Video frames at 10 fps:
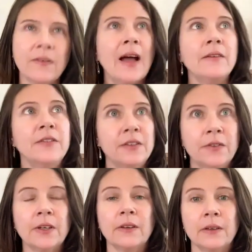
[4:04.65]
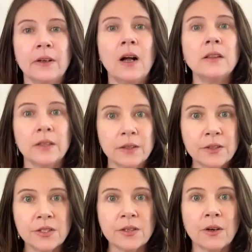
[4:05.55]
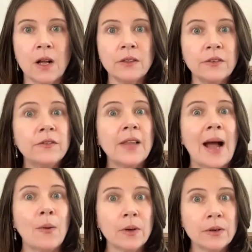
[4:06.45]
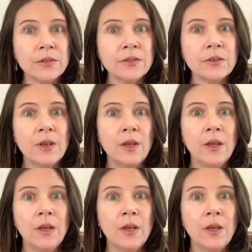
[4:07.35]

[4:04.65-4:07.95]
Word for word: five different colors or colored flowers.